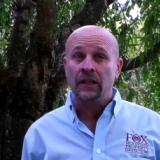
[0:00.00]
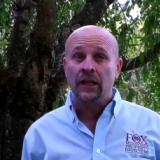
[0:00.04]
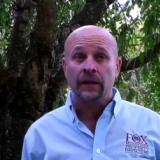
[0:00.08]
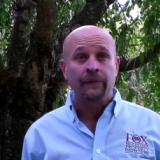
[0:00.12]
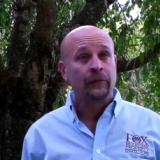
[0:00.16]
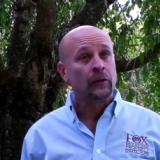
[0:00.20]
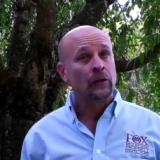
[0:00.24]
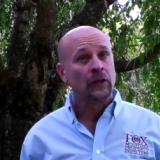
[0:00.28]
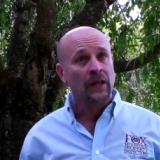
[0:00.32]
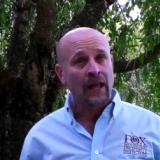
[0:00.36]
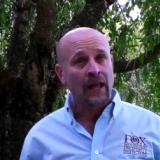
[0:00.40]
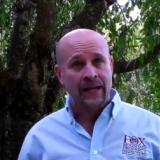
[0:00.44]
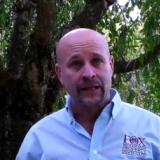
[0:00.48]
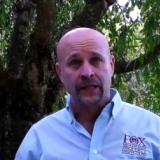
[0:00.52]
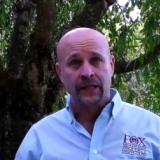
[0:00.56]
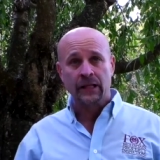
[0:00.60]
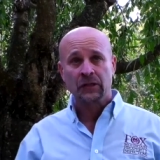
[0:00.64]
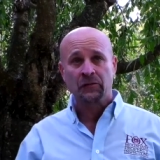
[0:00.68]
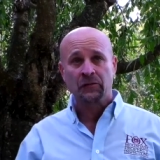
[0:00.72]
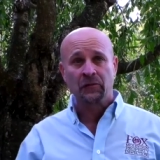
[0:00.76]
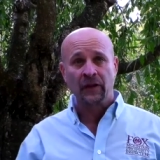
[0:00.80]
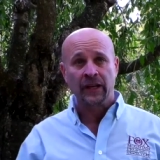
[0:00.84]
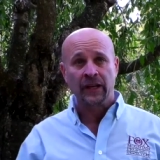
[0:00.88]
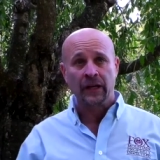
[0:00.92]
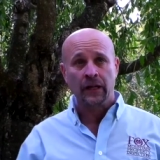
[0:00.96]
If you like this
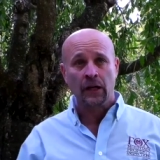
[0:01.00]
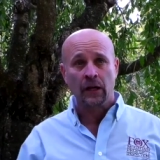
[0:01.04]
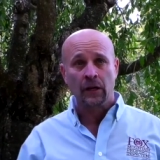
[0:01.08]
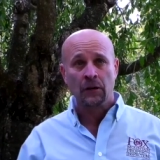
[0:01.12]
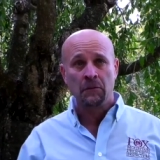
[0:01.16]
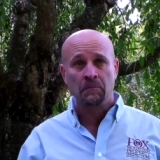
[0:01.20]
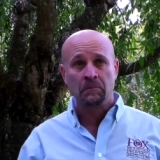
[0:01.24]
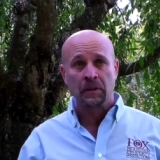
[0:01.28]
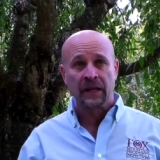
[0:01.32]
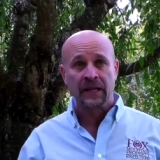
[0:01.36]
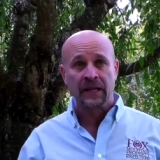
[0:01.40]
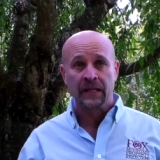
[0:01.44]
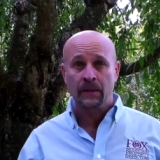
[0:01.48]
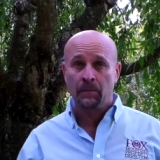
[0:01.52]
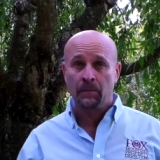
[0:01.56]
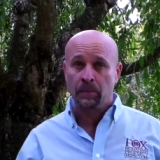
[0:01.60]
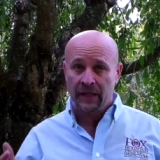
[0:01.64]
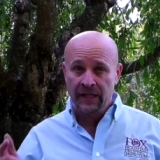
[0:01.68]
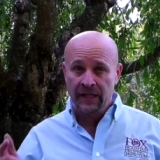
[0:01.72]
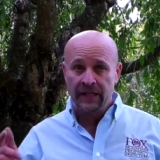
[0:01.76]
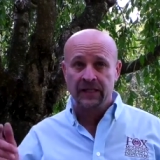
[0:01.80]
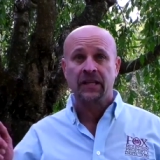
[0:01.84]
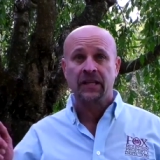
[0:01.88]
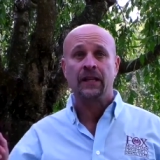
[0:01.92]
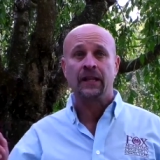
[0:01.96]
video,
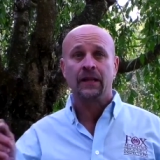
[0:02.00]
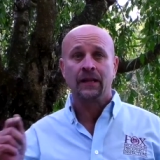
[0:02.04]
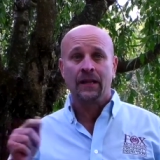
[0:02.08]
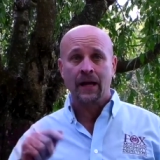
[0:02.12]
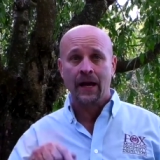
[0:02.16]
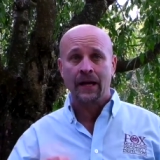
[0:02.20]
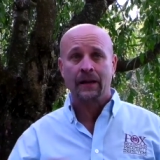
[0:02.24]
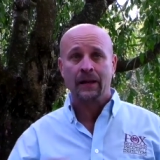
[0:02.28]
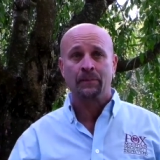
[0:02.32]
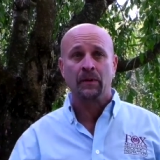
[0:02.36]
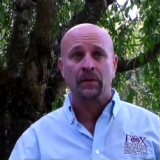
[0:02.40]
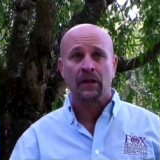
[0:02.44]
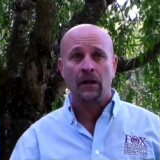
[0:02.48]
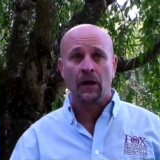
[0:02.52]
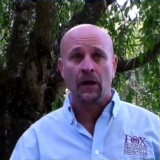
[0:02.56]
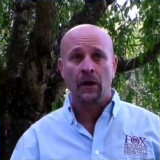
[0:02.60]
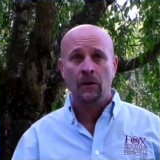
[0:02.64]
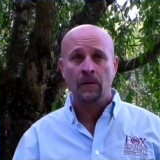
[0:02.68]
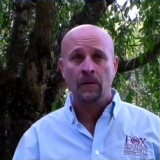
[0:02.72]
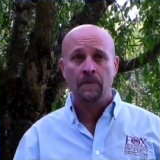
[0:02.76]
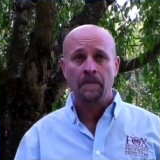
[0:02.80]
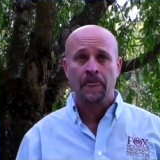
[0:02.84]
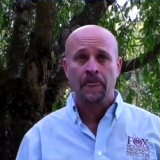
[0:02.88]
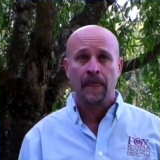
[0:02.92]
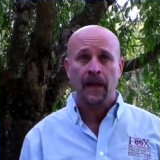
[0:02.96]
please hit like
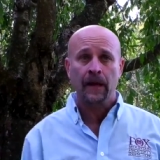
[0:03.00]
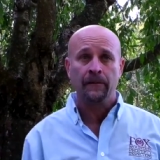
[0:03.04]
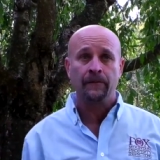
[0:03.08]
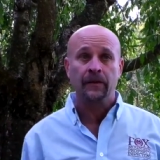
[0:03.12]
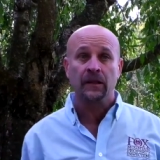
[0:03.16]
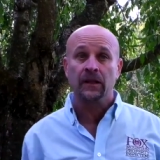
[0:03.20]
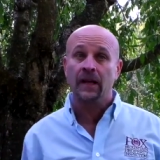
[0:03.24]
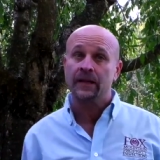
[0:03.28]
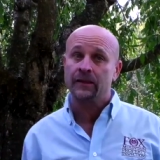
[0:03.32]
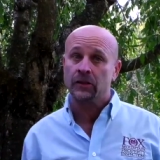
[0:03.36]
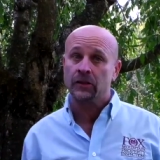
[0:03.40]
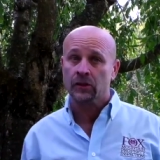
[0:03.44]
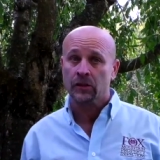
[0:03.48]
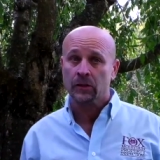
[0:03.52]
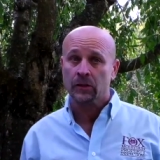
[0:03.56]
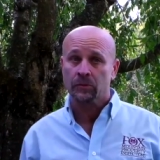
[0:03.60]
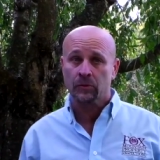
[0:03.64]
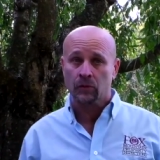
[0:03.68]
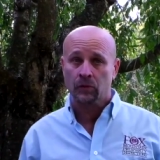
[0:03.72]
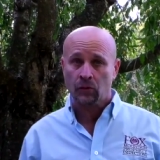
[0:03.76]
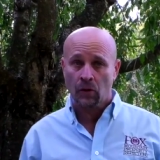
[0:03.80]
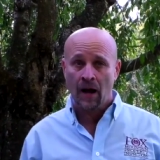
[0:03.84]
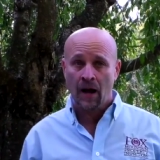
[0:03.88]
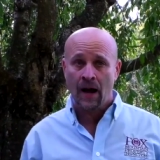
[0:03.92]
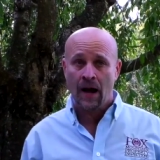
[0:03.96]
below. If you'd like to
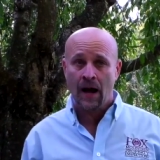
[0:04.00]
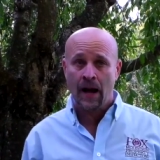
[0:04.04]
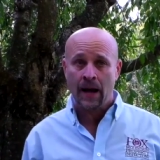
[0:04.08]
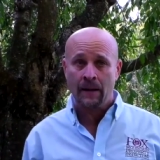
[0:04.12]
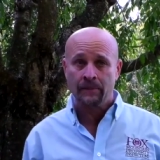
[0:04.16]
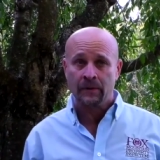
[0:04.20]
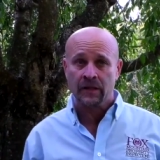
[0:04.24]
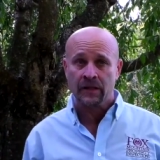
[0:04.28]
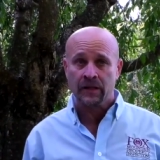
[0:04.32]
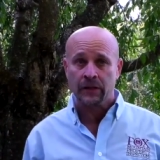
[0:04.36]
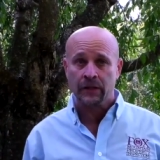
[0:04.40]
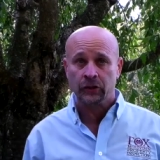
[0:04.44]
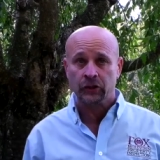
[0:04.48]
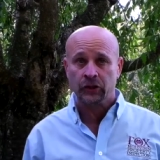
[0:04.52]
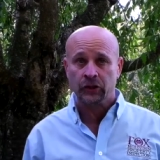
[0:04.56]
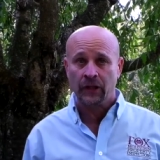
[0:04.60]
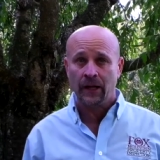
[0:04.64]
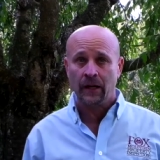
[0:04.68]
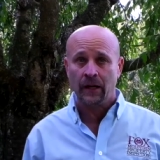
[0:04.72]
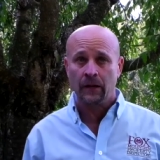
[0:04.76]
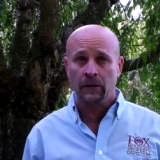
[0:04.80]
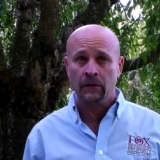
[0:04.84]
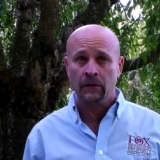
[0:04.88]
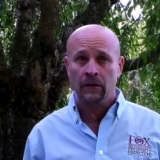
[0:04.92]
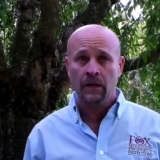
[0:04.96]
subscribe to this
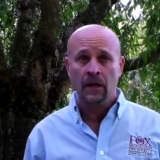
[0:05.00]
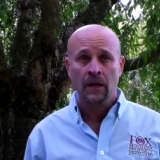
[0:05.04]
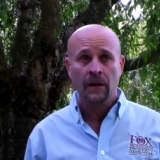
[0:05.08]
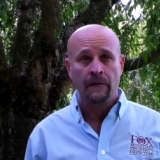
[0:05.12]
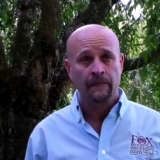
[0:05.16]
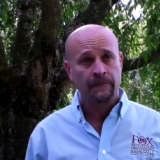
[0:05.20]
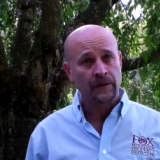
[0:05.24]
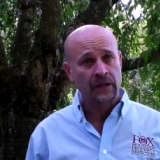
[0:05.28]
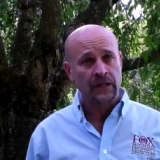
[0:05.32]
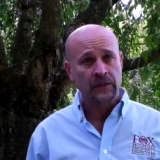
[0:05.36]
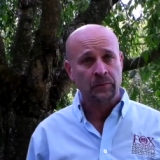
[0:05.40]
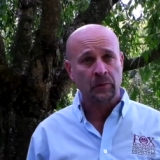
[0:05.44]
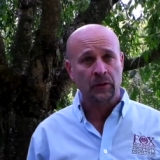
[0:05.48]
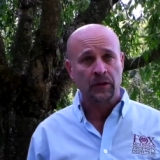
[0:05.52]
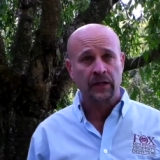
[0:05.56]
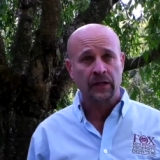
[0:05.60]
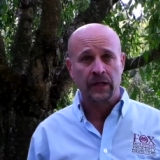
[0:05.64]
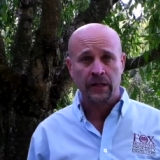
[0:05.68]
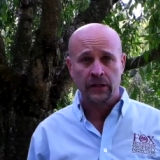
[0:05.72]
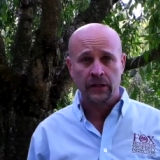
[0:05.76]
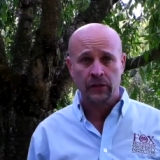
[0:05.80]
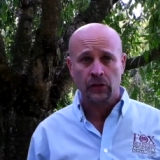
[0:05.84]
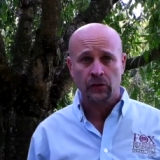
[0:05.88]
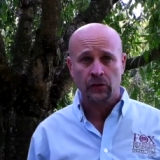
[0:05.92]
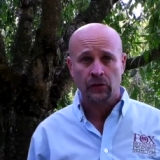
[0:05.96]
channel, Facebook,
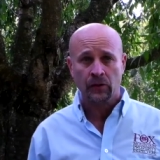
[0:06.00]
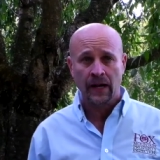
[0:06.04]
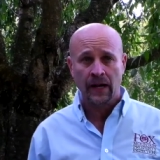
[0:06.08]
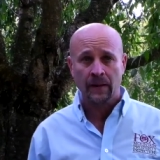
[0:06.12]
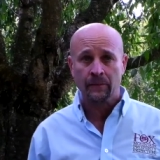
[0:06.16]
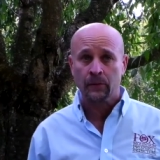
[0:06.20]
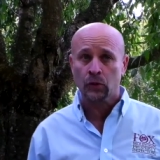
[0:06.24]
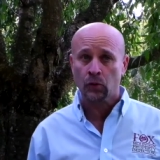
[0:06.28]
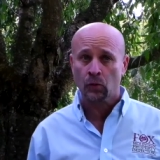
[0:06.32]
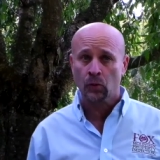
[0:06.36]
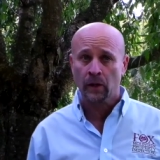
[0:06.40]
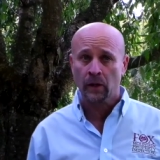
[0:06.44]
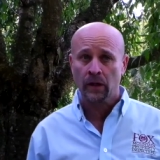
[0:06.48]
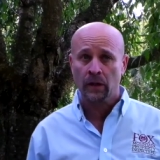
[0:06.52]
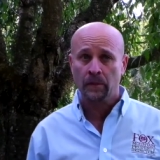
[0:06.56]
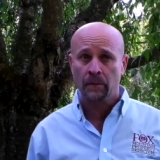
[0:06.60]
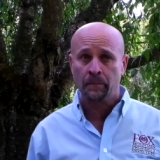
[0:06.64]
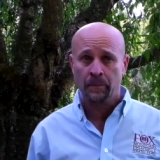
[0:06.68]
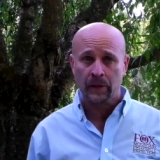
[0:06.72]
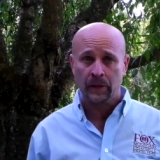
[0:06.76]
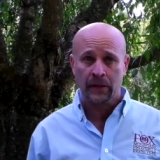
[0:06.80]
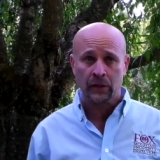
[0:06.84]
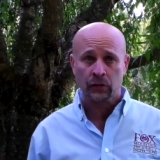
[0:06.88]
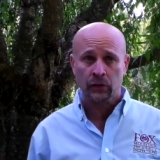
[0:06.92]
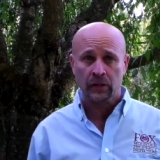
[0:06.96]
Instagram, Twitter,
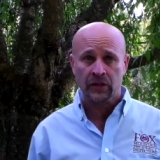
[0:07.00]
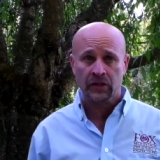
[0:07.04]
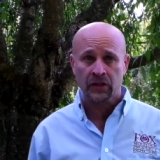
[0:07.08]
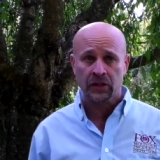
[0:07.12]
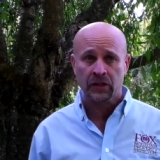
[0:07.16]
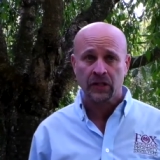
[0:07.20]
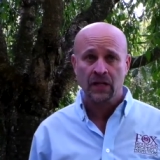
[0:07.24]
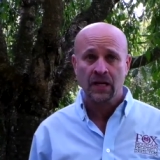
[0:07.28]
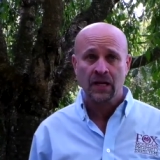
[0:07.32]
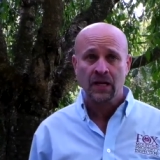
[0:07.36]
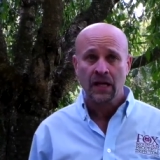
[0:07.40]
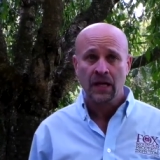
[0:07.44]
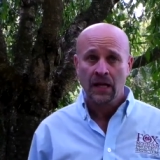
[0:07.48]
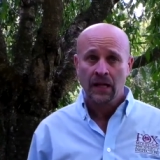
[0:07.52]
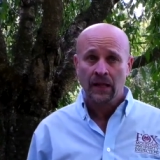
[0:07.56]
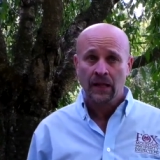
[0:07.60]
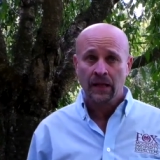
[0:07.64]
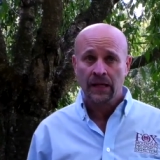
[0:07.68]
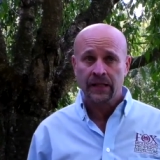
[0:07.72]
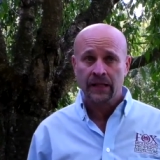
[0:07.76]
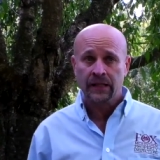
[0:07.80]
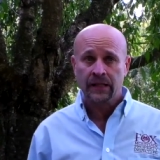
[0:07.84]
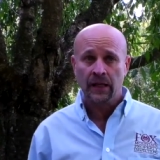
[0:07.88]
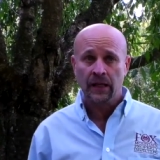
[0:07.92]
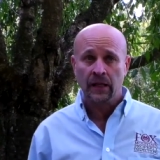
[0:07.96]
Pinterest,
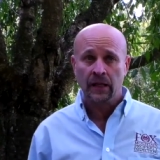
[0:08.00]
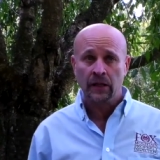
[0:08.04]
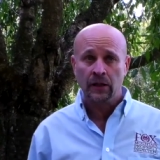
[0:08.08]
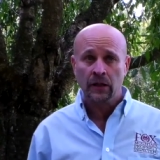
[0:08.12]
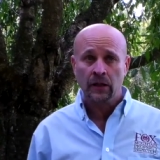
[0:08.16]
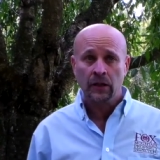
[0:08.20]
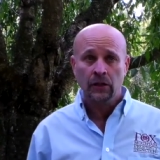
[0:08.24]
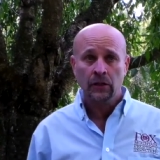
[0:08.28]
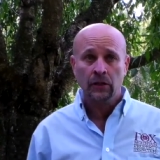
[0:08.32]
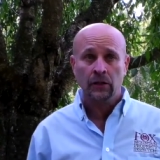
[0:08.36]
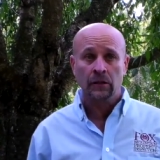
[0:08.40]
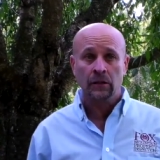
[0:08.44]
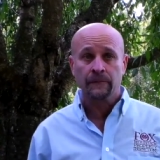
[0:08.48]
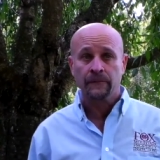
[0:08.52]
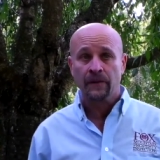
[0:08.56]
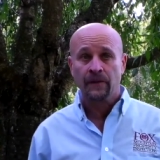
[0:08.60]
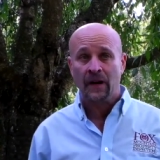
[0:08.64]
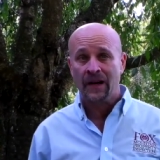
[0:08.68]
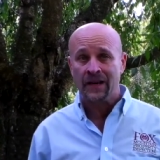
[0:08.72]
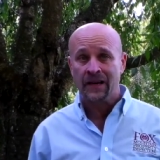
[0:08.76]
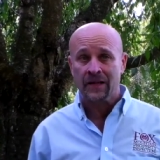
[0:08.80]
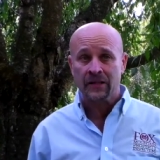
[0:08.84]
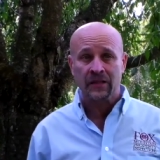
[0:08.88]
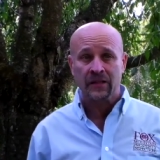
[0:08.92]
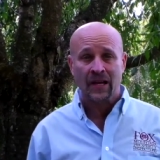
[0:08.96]
LinkedIn, you can
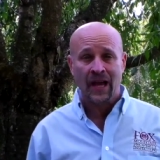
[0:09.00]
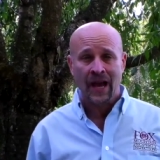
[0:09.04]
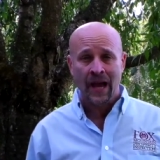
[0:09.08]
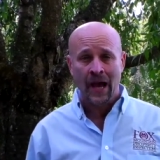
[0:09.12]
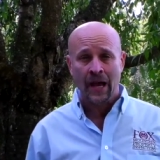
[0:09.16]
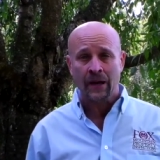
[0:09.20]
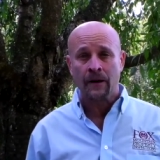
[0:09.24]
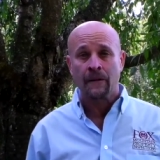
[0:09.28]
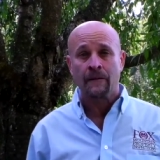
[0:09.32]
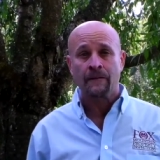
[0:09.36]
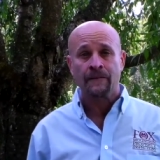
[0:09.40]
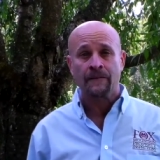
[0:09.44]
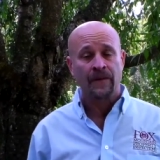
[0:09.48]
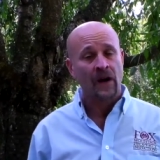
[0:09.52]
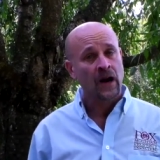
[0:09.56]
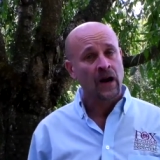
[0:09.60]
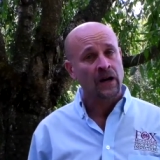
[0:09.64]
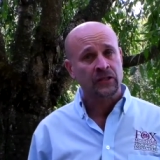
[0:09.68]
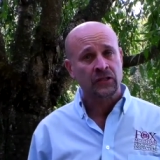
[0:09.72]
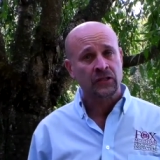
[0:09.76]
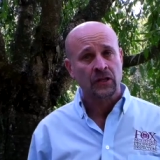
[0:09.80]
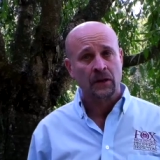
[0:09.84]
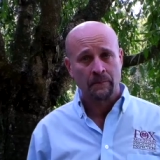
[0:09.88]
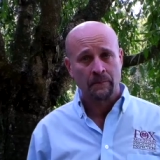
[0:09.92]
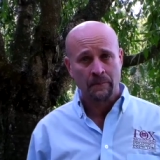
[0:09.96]
find us at
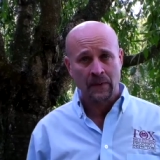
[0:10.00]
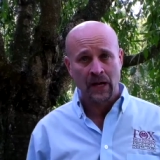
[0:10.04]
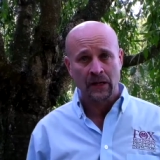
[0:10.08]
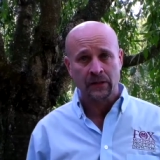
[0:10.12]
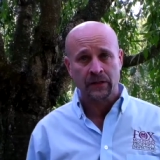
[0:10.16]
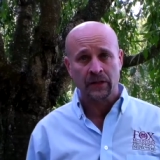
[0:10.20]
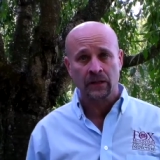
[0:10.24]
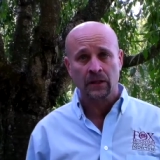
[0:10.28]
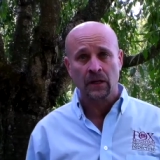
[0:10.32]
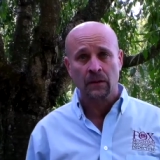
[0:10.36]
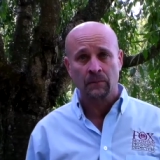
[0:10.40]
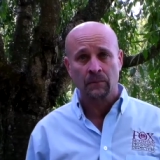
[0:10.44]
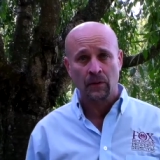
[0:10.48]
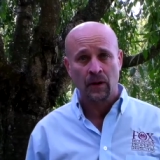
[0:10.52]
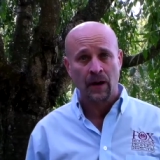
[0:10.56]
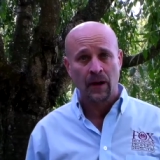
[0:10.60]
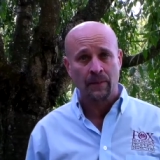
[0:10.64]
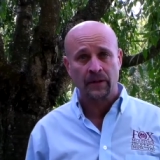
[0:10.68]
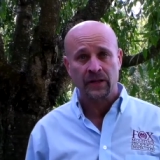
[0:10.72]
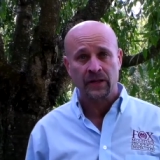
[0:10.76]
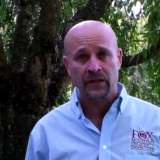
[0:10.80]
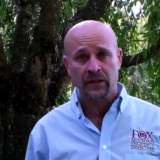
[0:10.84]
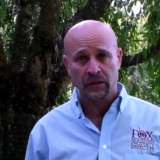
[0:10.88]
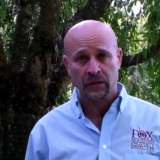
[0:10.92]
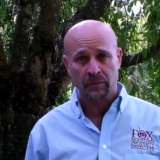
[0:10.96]
Fox Mountain
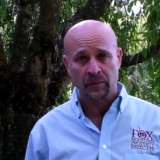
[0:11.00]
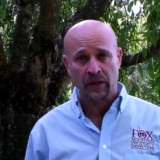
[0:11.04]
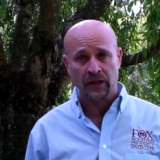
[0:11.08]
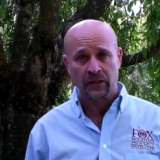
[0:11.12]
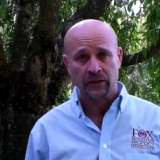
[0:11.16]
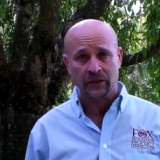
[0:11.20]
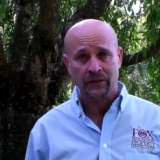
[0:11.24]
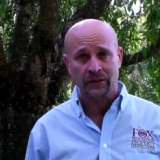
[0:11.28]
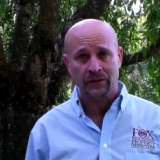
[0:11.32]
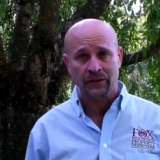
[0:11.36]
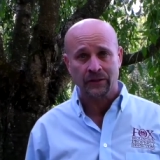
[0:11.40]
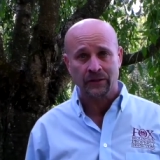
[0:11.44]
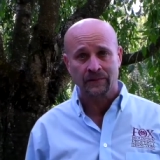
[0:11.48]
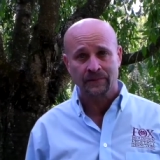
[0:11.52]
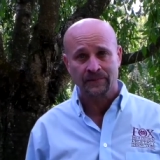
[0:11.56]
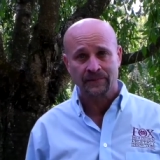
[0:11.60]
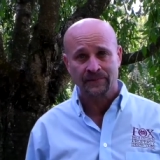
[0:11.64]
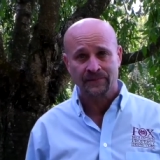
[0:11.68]
Property Inspections.